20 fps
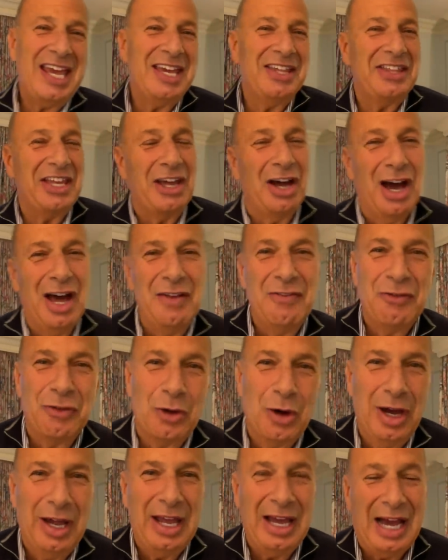Trump? in The
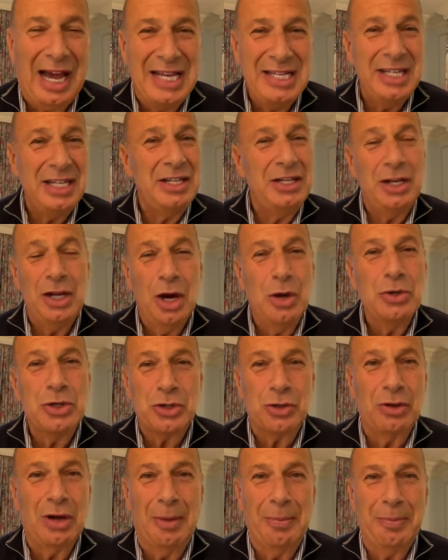Envoy, I didn't know
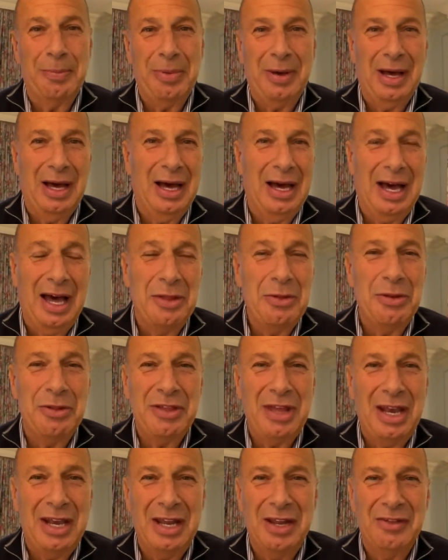Trump uh, other
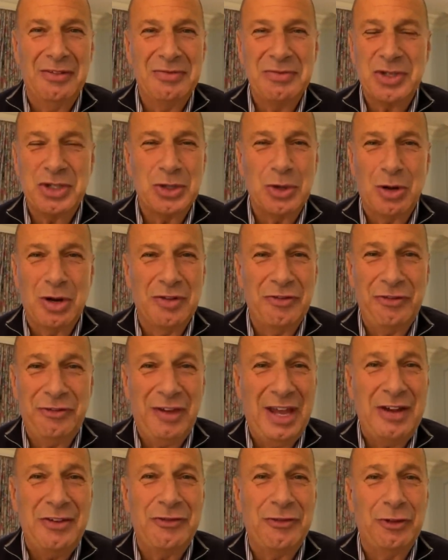than a sort of
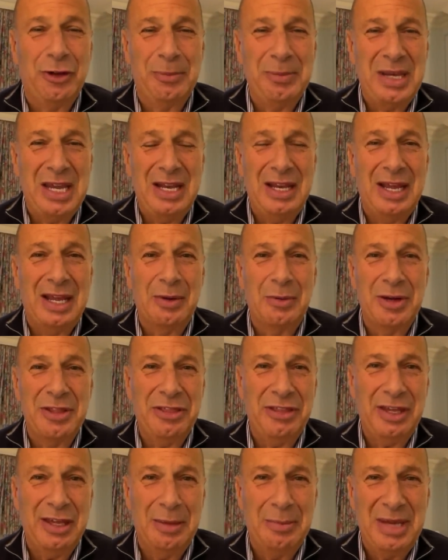fateful meeting
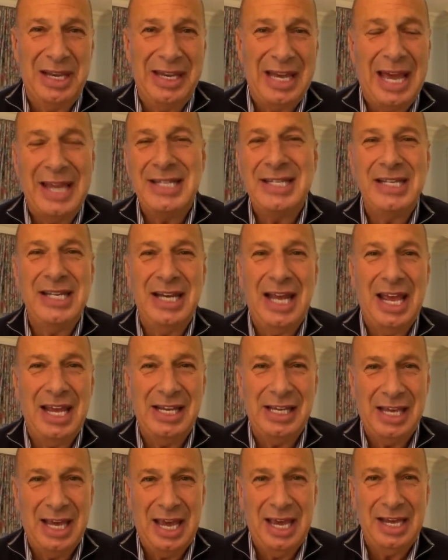with him in
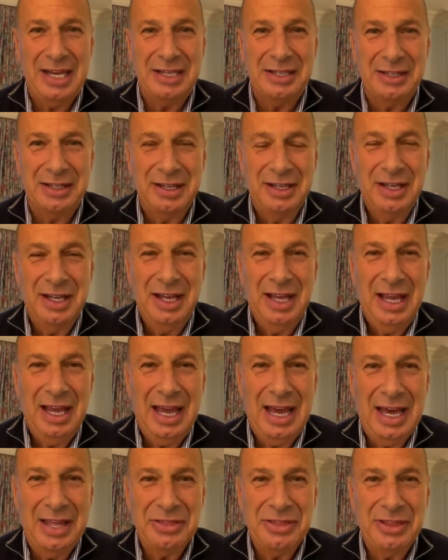1988
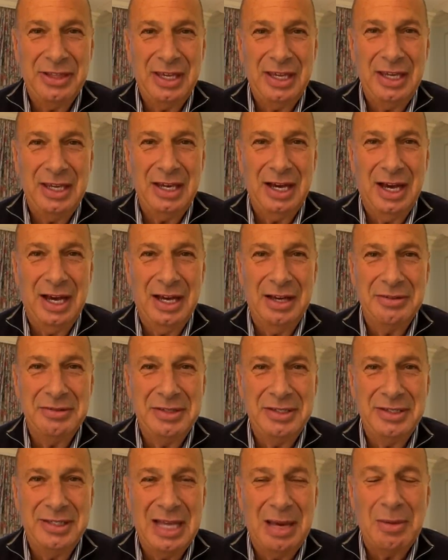at the uh,
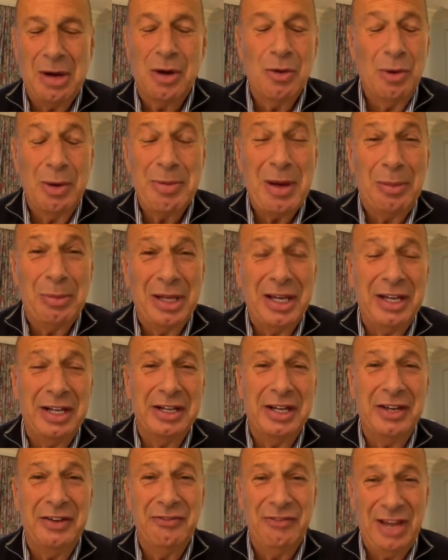De- uh,
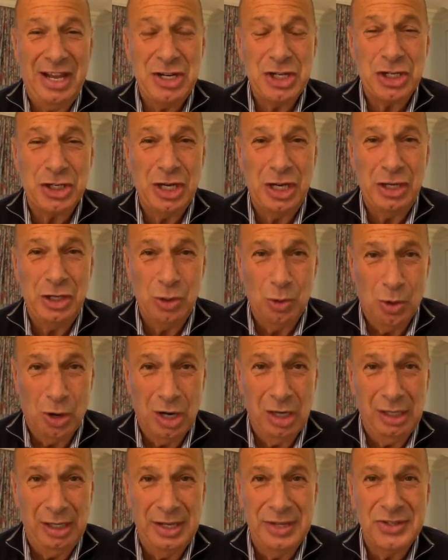Republican convention in New
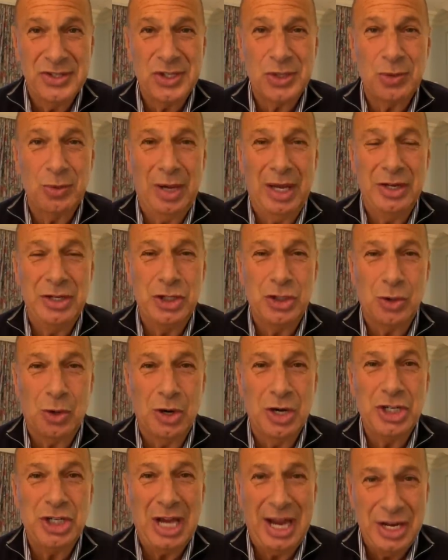Orleans when
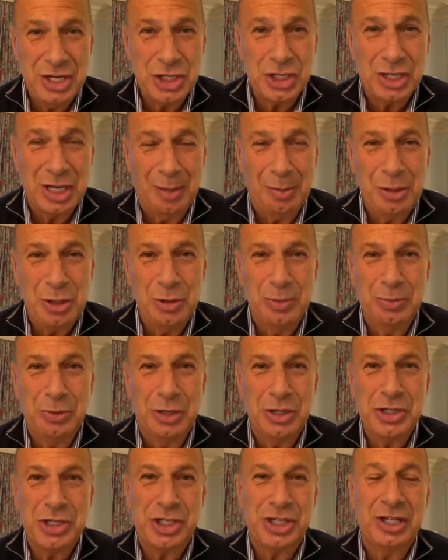George H.W.
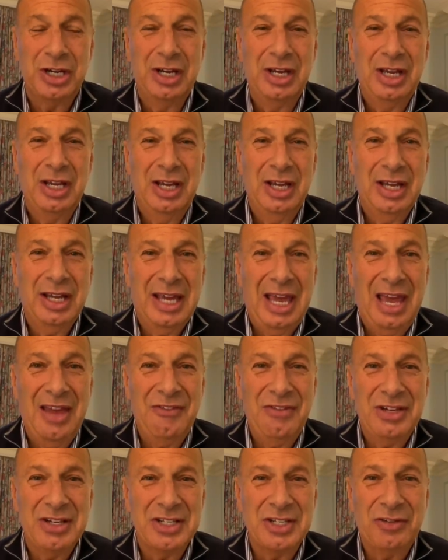Bush
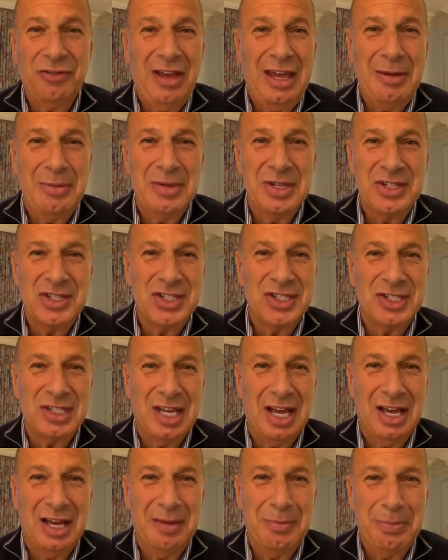gave his famous
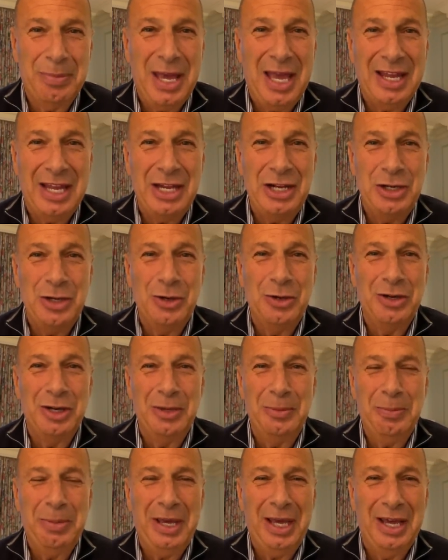uh, Peggy right.
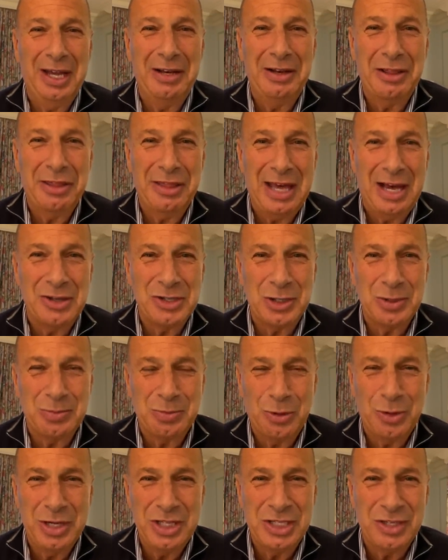Noonan penned Thousand
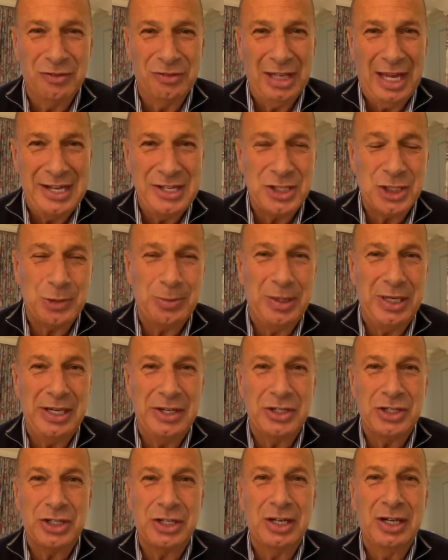Points of Light
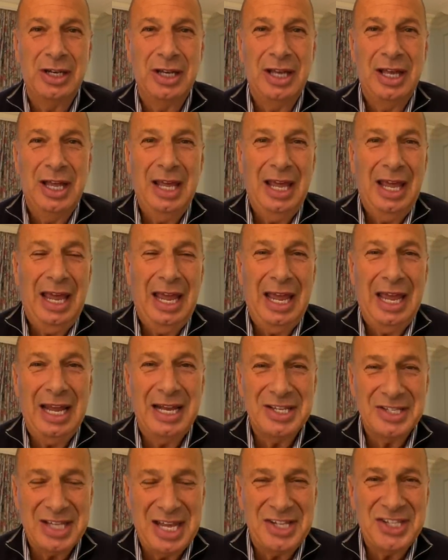speech.
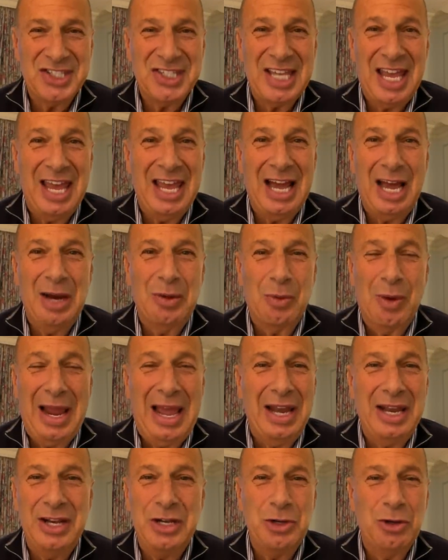And as I say, I
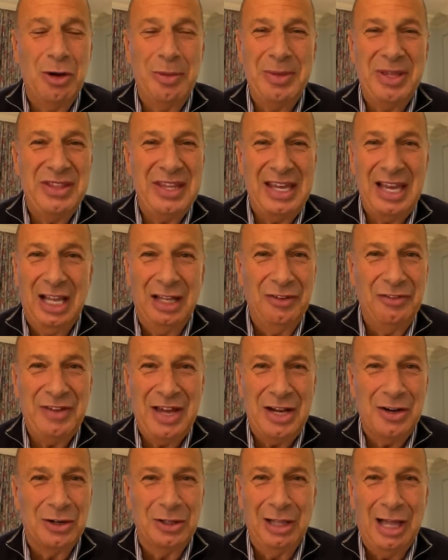ran into him yep. in the
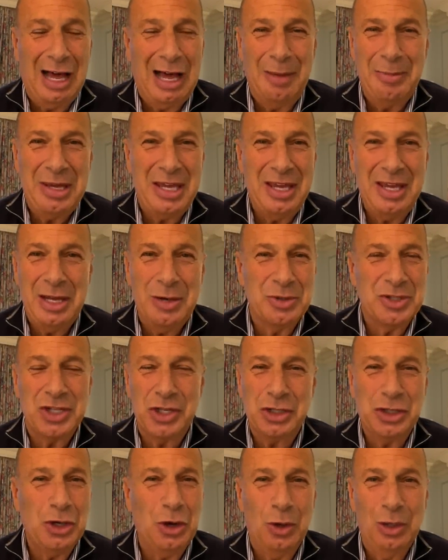elevator lobby. He was
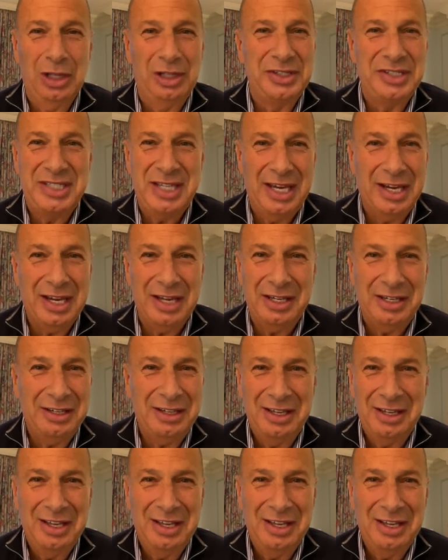a total dick.